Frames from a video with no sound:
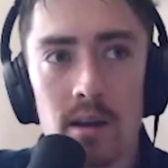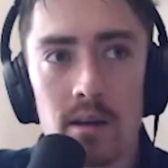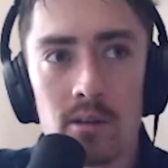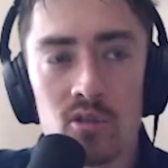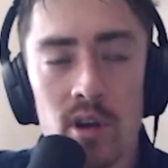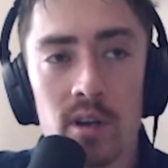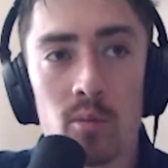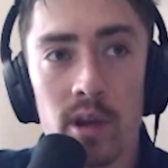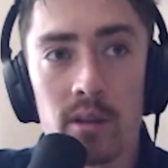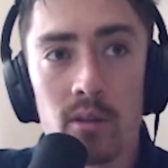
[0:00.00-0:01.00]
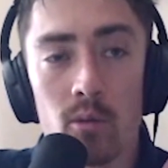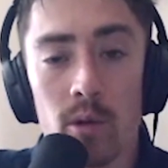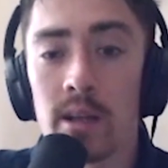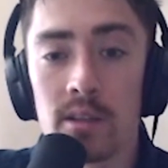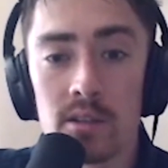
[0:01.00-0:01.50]
trying to bring the
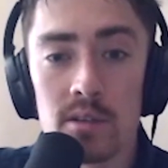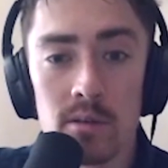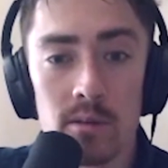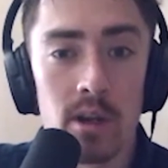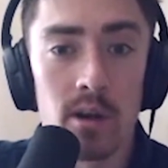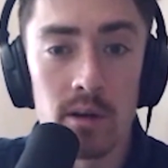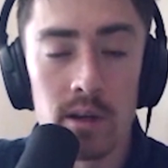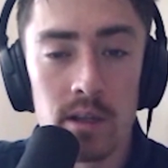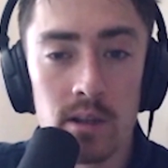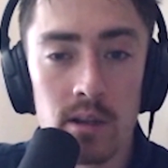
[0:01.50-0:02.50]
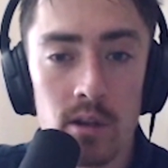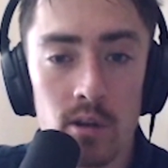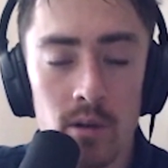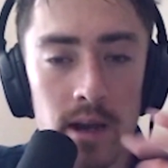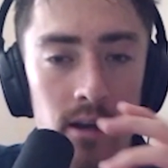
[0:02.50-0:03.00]
reins, in your
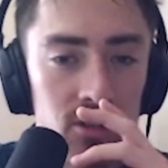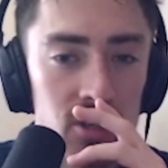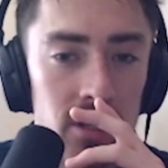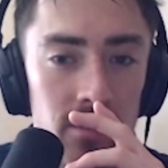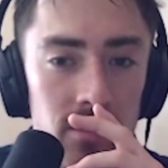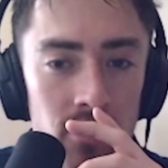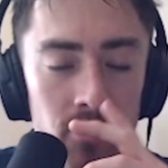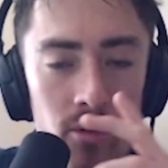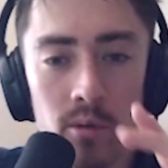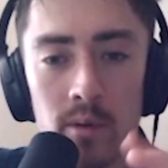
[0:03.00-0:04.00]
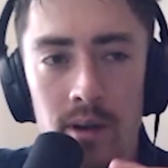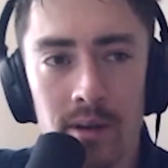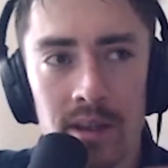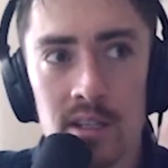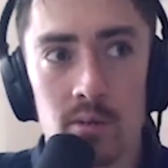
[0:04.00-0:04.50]
analogy through,
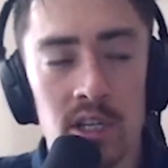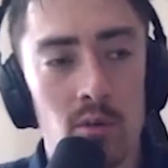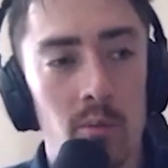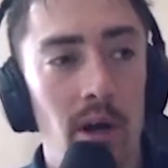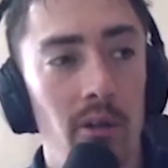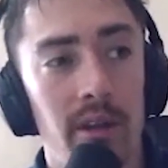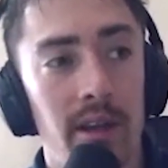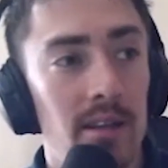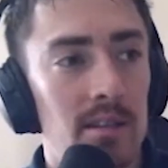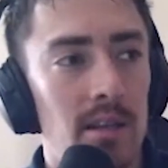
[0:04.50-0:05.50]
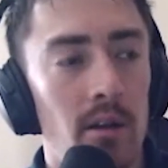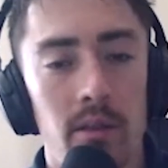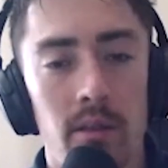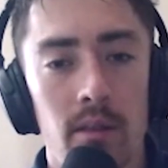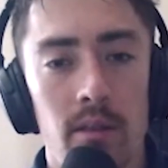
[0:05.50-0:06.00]
he's rebelled against,
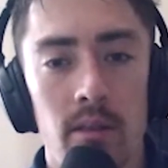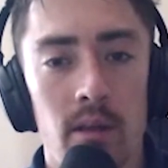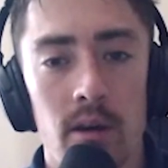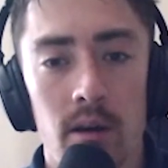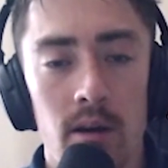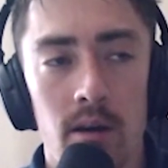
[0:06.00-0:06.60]
them